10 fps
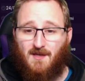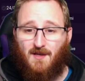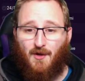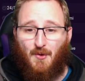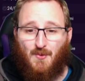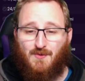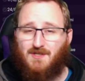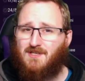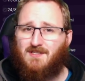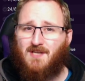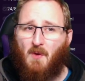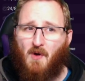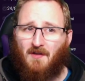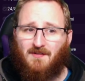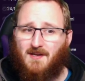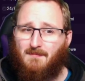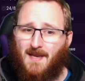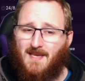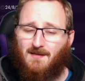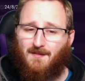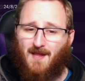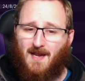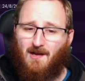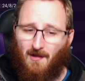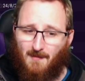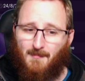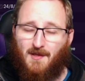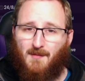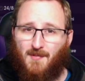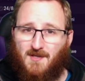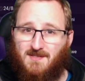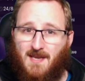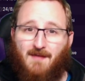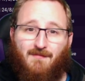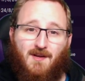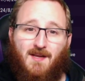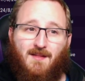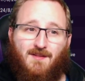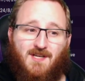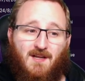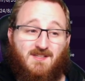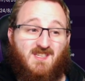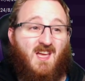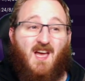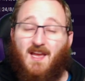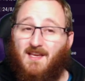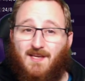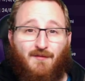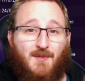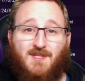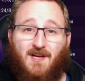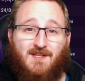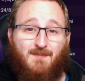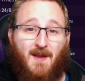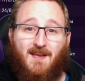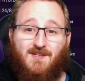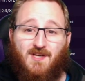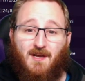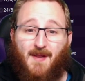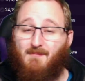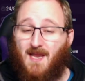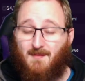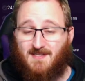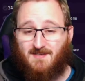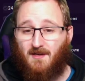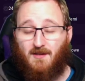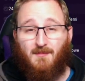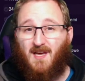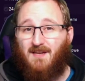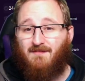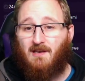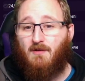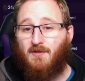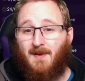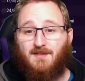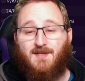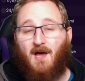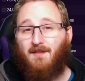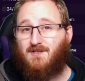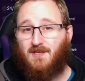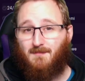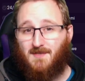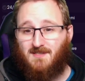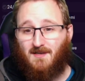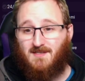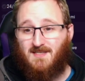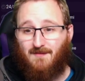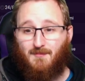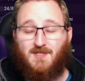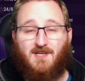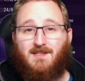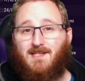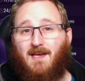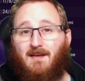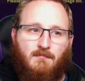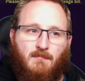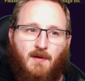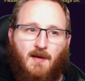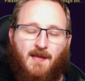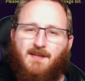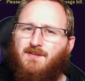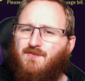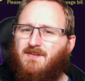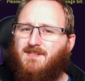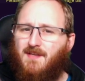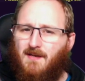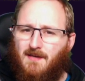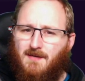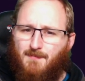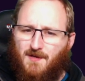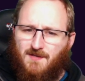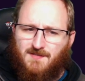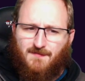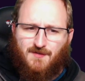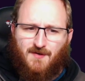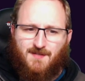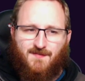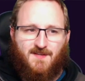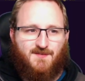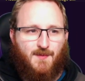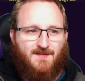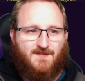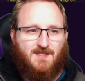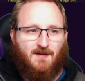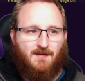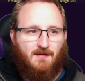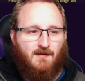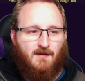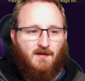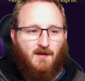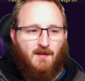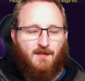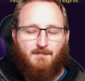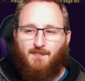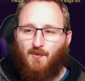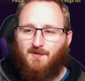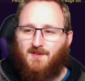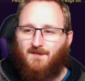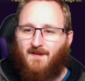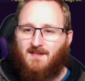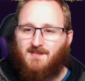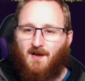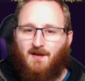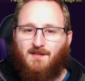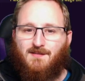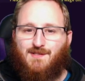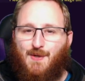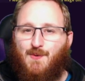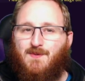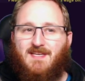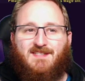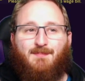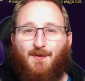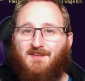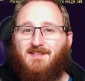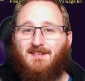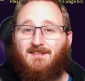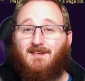who you just know aren't going to make it at that club because they're never going to get the chance, and give them a chance playing in Germany. Maybe sign them and even loan them out to other German sides to give them a chance there. And interestingly, because of the transfers we've done, the board and the fans aren't too disappointed.